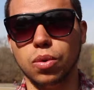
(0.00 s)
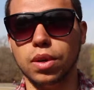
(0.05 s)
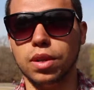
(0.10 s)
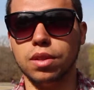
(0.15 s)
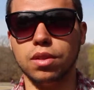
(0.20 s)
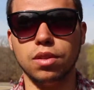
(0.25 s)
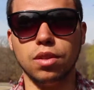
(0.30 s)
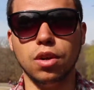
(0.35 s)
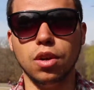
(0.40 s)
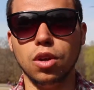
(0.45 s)

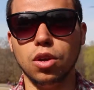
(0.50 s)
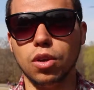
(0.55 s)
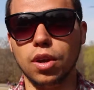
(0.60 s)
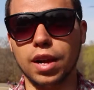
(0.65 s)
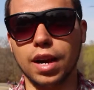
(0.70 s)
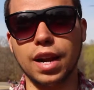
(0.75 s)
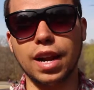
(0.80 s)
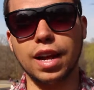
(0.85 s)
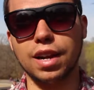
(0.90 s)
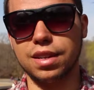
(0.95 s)
and you had
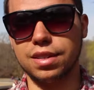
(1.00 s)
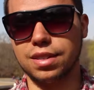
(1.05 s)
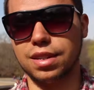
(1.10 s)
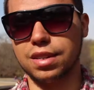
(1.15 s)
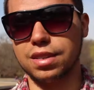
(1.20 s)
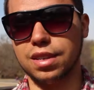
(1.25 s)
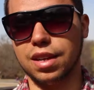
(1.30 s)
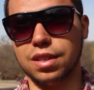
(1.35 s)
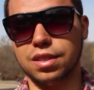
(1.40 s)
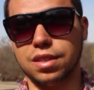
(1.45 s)
a lot of
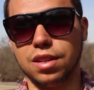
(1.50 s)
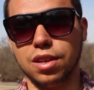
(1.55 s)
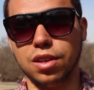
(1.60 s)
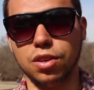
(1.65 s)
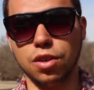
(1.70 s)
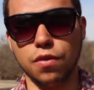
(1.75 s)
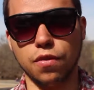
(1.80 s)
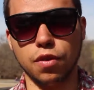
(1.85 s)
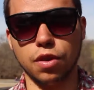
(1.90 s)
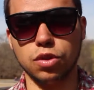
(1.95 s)
success there,
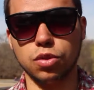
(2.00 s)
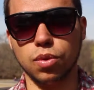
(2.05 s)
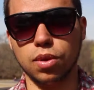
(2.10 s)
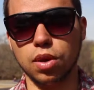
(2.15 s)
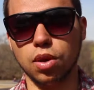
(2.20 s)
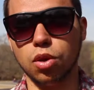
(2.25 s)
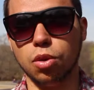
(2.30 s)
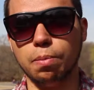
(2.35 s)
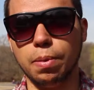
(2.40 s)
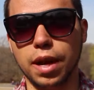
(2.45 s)
and your friends want
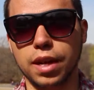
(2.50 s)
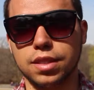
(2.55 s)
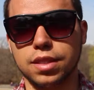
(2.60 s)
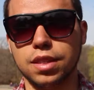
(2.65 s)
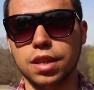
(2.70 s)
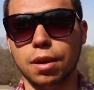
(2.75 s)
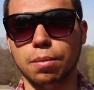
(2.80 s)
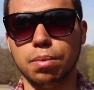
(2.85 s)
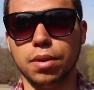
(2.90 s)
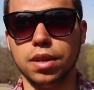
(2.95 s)
to go back to
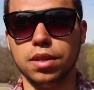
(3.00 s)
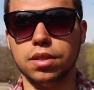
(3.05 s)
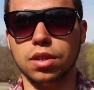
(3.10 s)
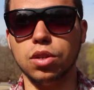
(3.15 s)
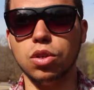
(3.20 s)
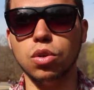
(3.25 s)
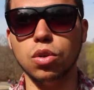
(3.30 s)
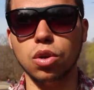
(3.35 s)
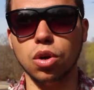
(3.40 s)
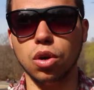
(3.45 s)
that place,
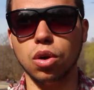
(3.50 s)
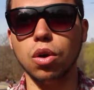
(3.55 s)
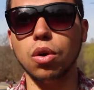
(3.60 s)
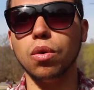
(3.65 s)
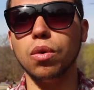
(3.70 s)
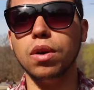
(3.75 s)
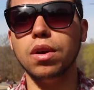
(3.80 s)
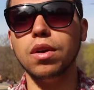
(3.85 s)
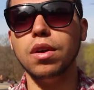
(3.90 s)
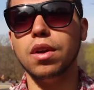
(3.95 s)
and
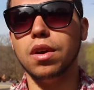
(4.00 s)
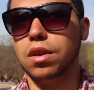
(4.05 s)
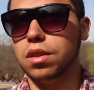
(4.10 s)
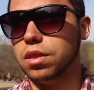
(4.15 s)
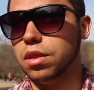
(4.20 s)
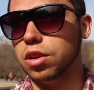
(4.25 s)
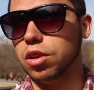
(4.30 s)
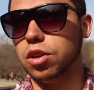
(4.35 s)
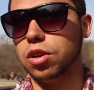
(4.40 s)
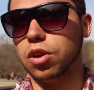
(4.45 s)

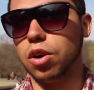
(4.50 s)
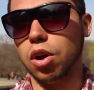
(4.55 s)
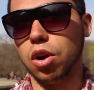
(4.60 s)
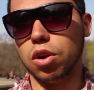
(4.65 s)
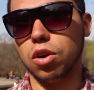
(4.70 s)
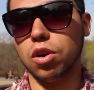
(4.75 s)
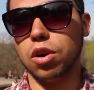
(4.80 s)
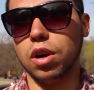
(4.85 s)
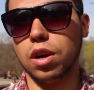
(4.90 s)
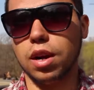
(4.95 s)
there
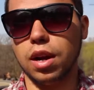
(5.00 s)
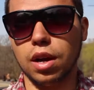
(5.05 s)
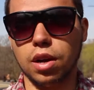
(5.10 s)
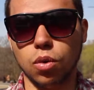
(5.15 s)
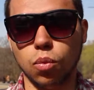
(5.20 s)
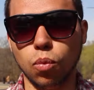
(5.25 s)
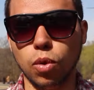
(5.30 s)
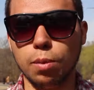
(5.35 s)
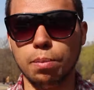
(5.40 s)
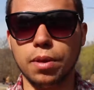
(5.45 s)
are a lot
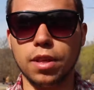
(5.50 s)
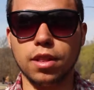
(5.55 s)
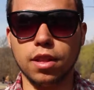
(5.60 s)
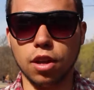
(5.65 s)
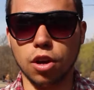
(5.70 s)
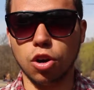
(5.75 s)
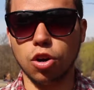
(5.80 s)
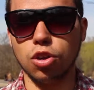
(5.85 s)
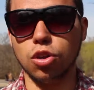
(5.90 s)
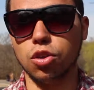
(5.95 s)
of women
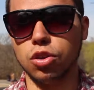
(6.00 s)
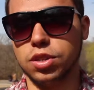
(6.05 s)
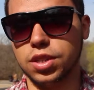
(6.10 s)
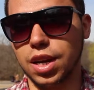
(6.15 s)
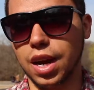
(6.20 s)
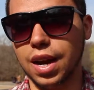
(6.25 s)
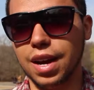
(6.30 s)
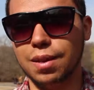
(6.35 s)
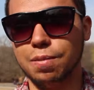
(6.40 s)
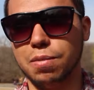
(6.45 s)
that are your
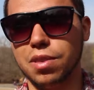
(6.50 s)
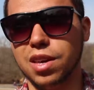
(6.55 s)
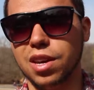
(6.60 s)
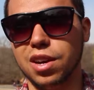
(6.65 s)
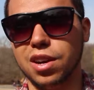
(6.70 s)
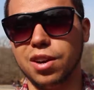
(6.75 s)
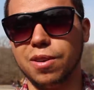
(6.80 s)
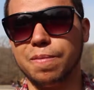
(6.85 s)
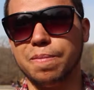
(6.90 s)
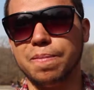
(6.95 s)
type
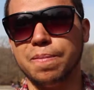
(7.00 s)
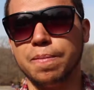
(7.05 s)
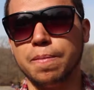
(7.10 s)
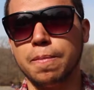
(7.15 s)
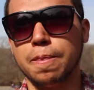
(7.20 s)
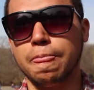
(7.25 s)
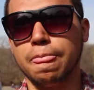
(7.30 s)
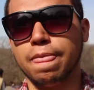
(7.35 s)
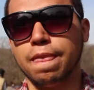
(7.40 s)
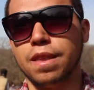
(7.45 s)
there.
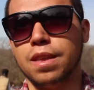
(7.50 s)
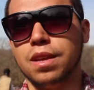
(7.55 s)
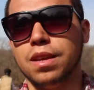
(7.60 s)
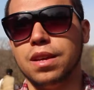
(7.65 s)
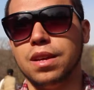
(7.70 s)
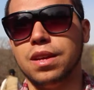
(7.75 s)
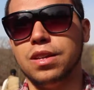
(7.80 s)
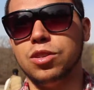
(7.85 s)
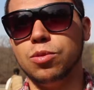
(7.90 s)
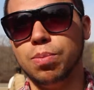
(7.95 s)

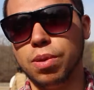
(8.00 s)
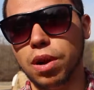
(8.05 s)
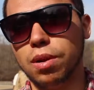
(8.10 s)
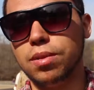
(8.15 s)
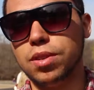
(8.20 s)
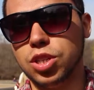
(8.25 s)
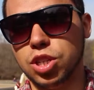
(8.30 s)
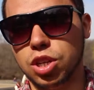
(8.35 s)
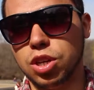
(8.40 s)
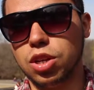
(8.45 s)
You
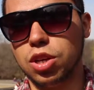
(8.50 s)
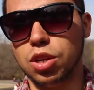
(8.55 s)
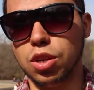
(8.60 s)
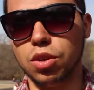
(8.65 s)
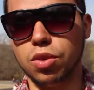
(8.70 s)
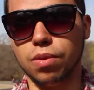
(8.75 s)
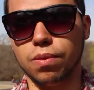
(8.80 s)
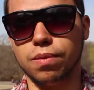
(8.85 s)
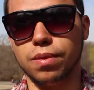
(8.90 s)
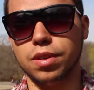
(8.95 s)
probably shouldn't
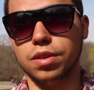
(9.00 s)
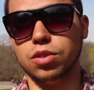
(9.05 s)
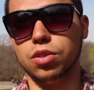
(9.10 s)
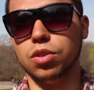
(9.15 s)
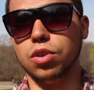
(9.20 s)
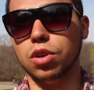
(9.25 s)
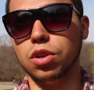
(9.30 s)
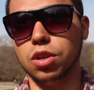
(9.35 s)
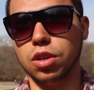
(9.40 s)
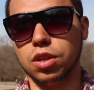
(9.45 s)
go because you're
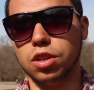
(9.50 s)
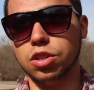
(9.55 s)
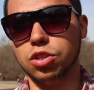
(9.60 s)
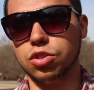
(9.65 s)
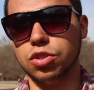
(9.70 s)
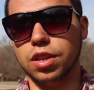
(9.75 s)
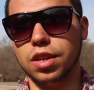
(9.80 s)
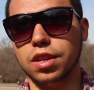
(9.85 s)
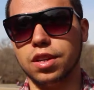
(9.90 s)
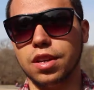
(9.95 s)
going to
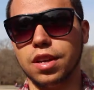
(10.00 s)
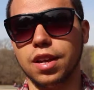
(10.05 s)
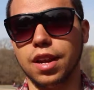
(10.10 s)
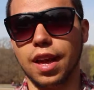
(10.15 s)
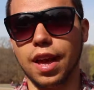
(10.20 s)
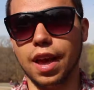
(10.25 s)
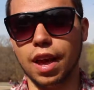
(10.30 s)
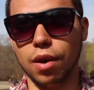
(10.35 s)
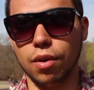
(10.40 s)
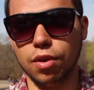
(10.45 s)
drink, you're going
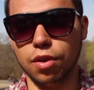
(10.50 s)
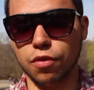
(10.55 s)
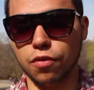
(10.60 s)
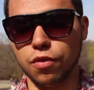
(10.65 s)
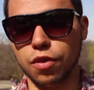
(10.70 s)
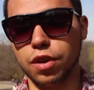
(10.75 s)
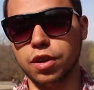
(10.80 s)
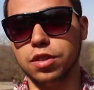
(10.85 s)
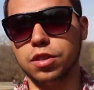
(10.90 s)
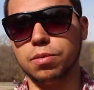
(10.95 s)
to hang out with your
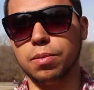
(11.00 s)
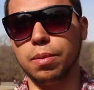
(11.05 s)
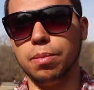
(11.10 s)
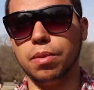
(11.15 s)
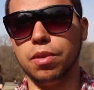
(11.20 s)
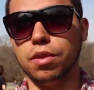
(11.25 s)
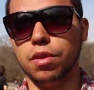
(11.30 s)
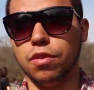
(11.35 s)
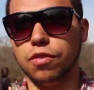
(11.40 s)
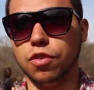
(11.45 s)
friends.
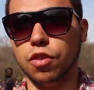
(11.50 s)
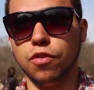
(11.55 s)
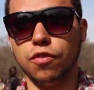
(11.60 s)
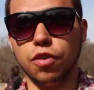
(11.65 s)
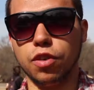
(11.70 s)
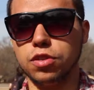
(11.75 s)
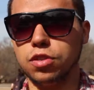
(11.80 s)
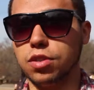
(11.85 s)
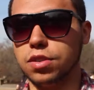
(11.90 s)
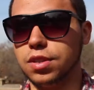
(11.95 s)
Maybe if your
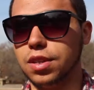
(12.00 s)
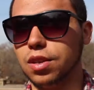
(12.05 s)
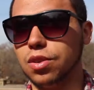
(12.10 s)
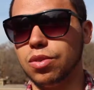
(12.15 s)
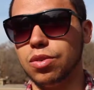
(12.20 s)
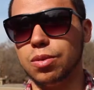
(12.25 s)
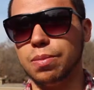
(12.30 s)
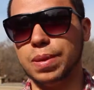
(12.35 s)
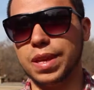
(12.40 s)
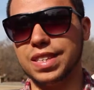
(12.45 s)
friends are
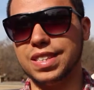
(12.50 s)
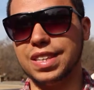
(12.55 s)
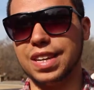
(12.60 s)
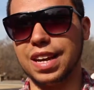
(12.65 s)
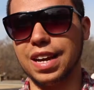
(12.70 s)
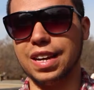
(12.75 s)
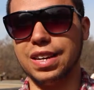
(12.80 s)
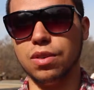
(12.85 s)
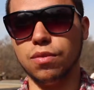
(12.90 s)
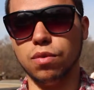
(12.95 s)
single, it makes it
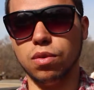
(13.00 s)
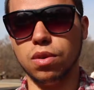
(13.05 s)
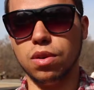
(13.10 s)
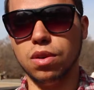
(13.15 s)
kind of